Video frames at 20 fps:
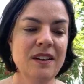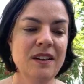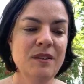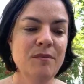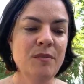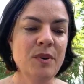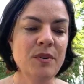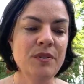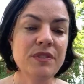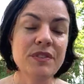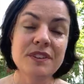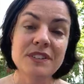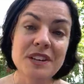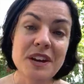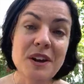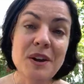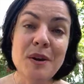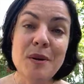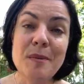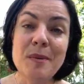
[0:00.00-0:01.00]
Both the
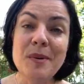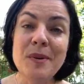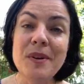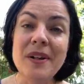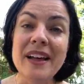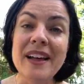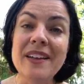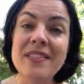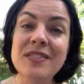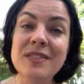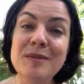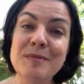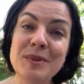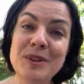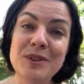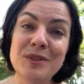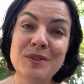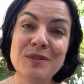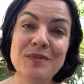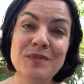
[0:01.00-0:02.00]
terrible and the
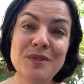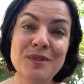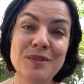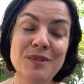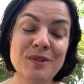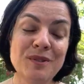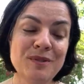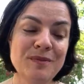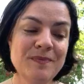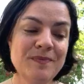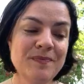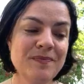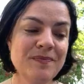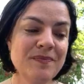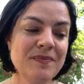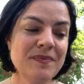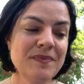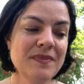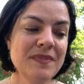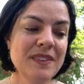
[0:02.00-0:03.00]
beautiful
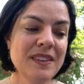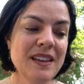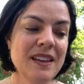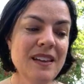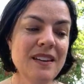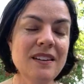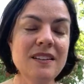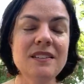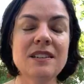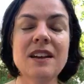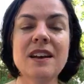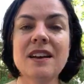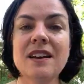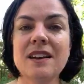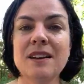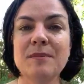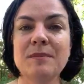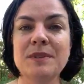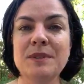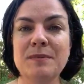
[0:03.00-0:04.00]
can at
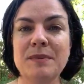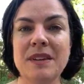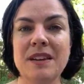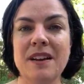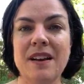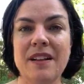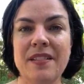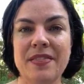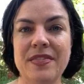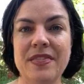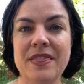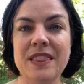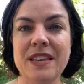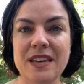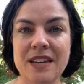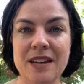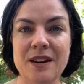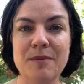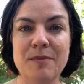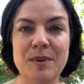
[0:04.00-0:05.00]
times be
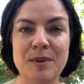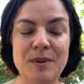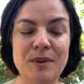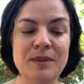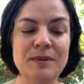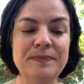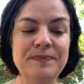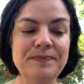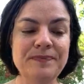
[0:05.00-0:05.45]
unthinkable.